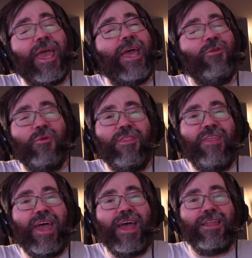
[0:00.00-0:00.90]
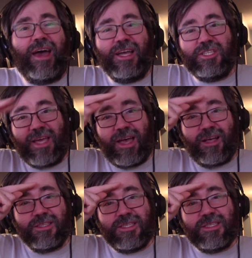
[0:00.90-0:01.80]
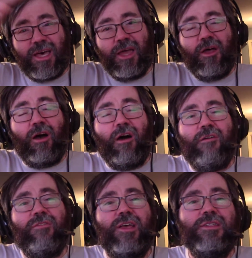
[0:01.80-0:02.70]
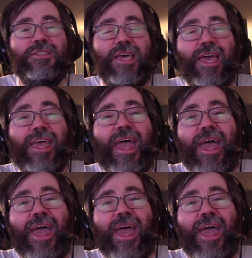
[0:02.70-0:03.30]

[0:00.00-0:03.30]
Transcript: And with that, I shall sign off and say,